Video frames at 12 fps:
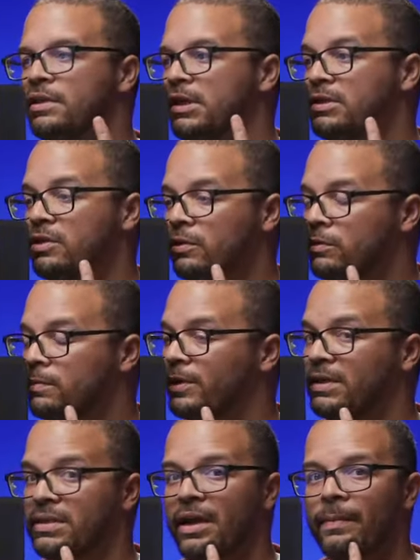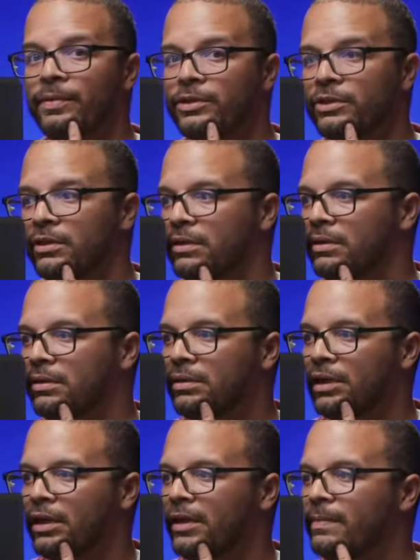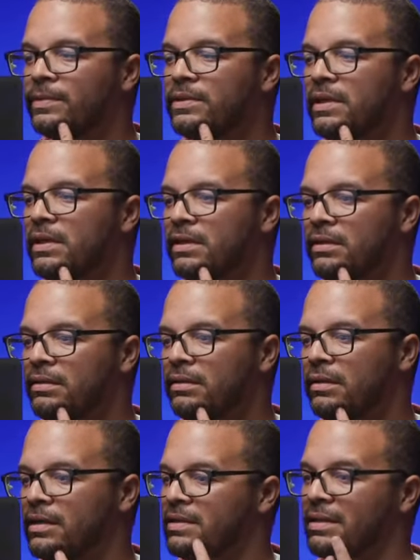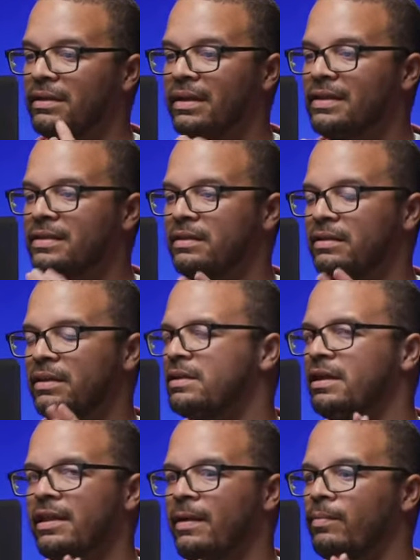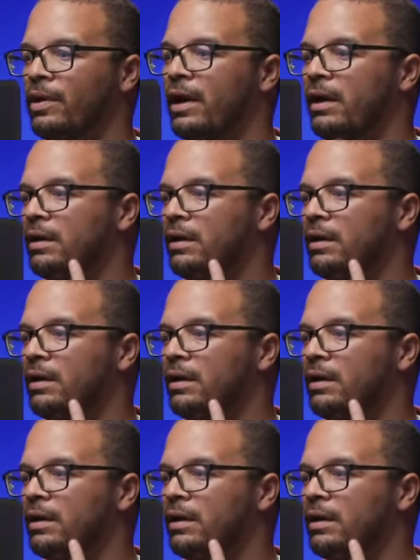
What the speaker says: is huge because the Aputure MC doesn't get that bright.